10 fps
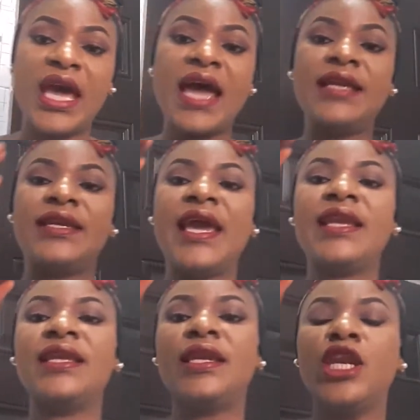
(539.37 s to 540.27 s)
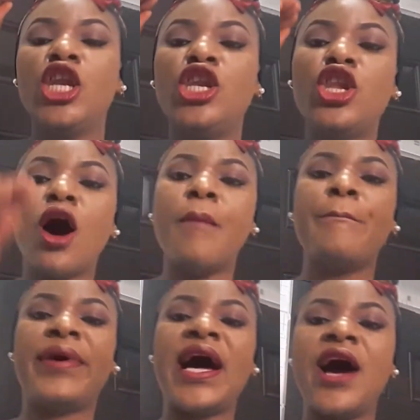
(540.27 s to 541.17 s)
And then
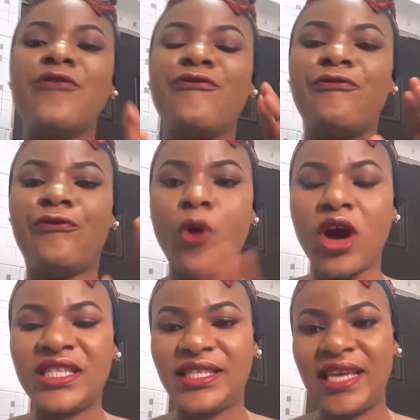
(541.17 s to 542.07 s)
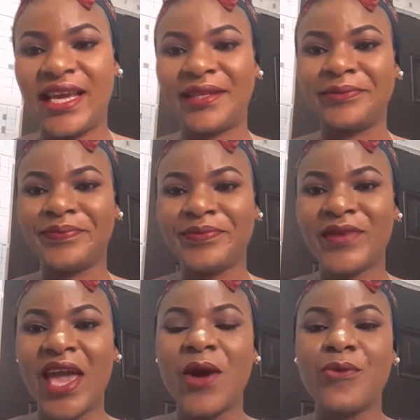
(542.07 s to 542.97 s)
number 14,
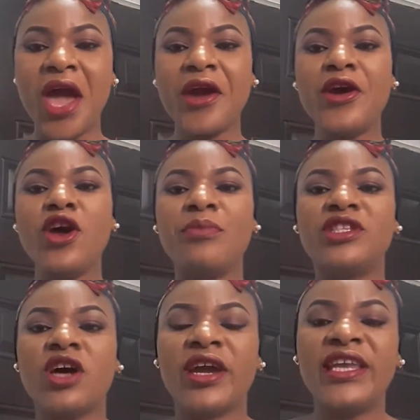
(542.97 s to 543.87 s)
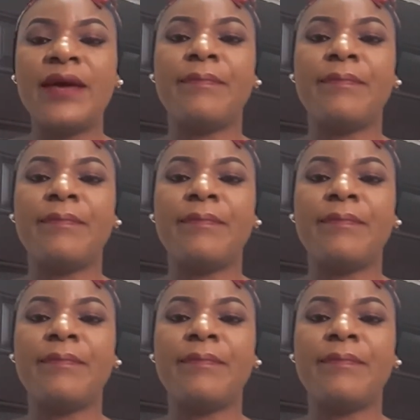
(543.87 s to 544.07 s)
we are going to be talking